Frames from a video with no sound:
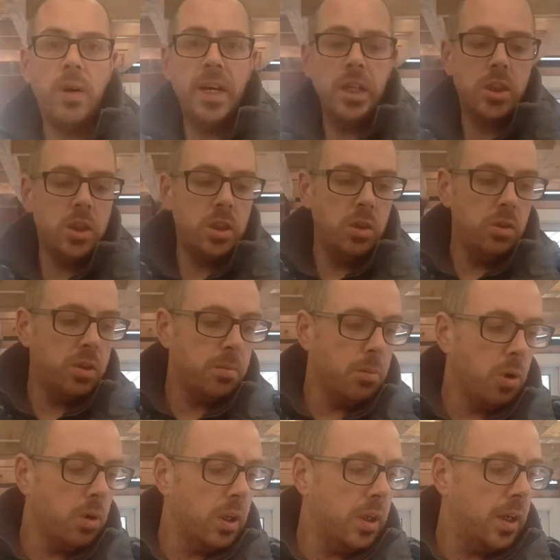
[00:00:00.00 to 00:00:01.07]
Right, it's Tuesday
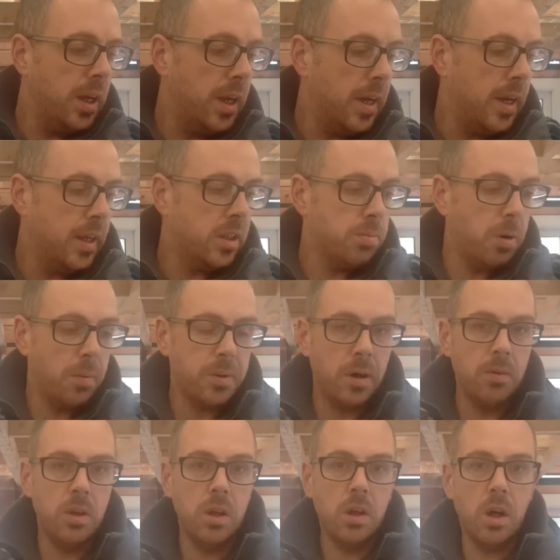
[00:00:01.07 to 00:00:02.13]
morning. Just
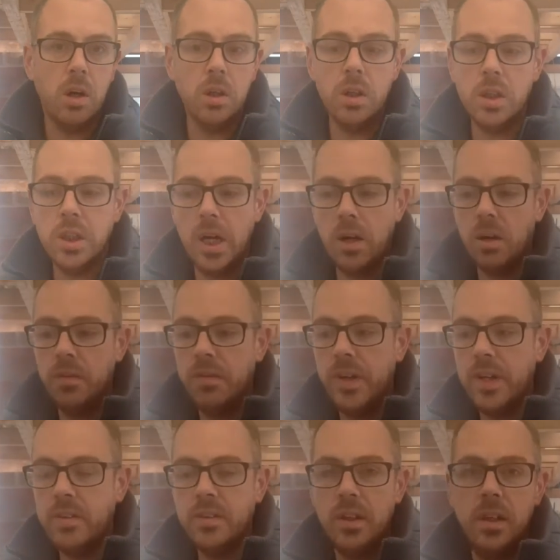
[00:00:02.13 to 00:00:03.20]
popped down to the garden to check on
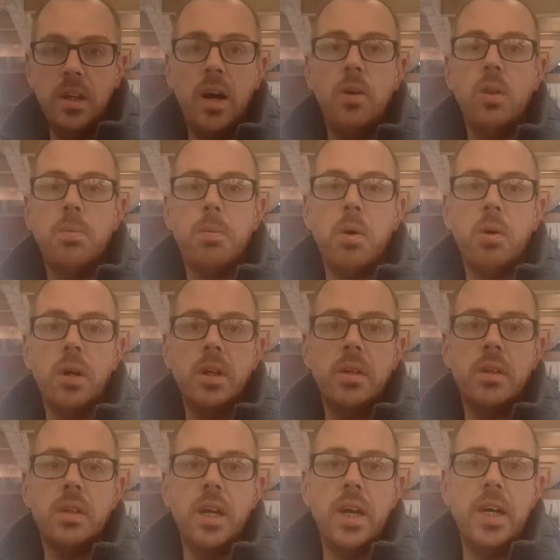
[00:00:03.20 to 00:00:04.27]
things, see how the
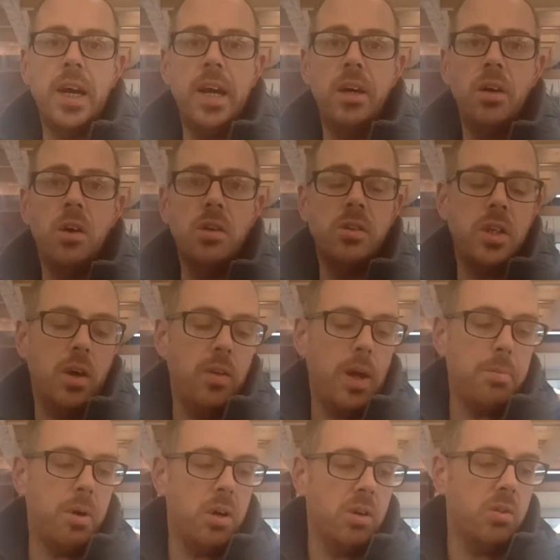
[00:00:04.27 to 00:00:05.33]
pumpkin's getting on, see how
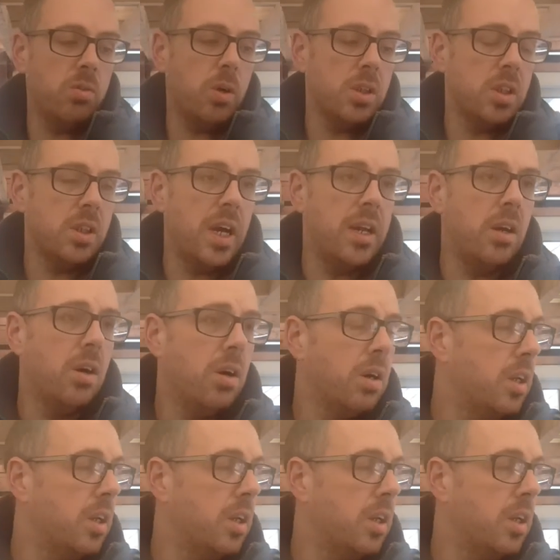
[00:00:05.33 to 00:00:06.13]
that butternut squash is getting